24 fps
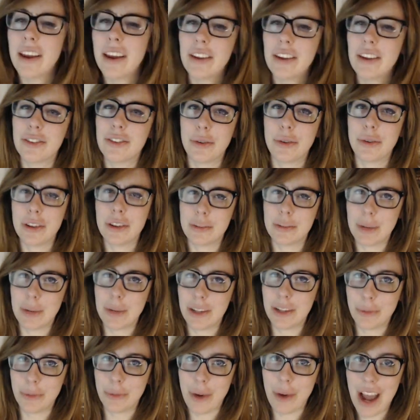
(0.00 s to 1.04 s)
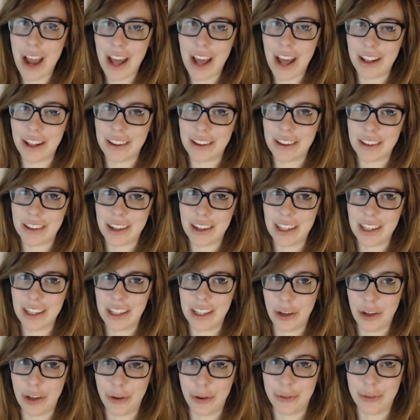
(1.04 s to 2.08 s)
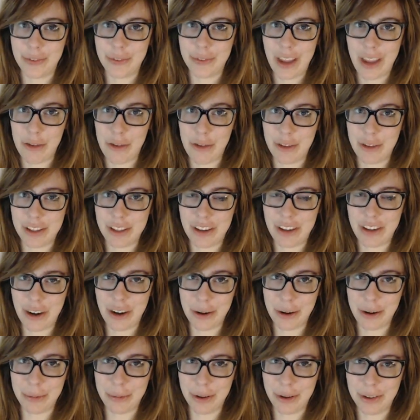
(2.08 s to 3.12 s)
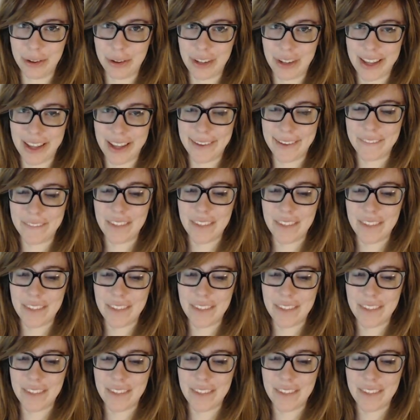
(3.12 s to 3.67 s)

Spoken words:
So it's been a while. I know. I feel terrible, okay?